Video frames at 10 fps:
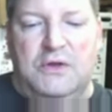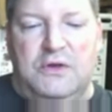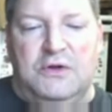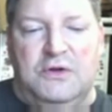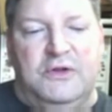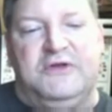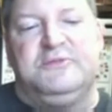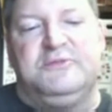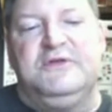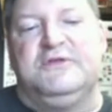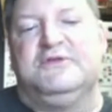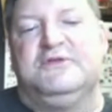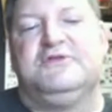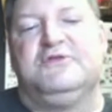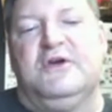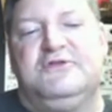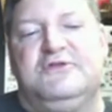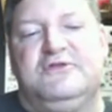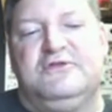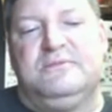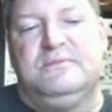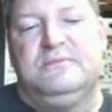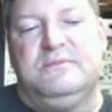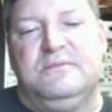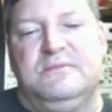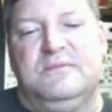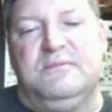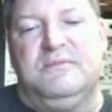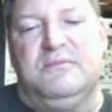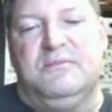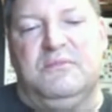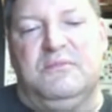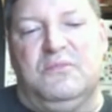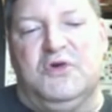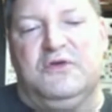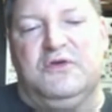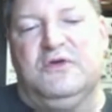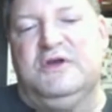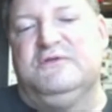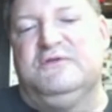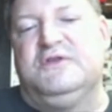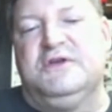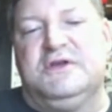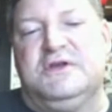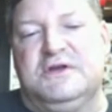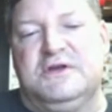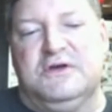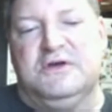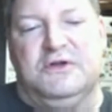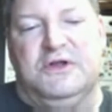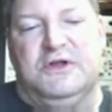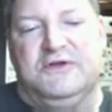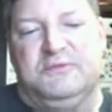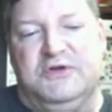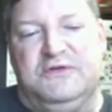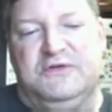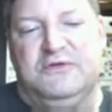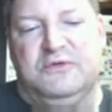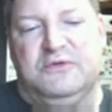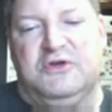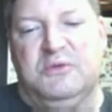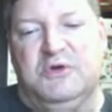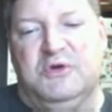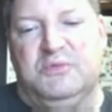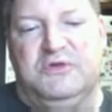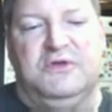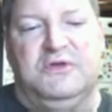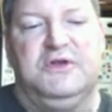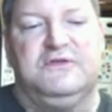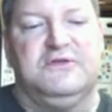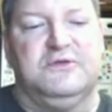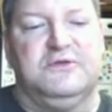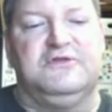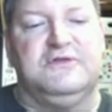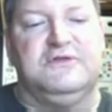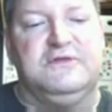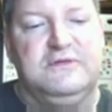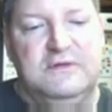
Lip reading: allows me to stretch my creative thinking. It allows me to come up with unique solutions.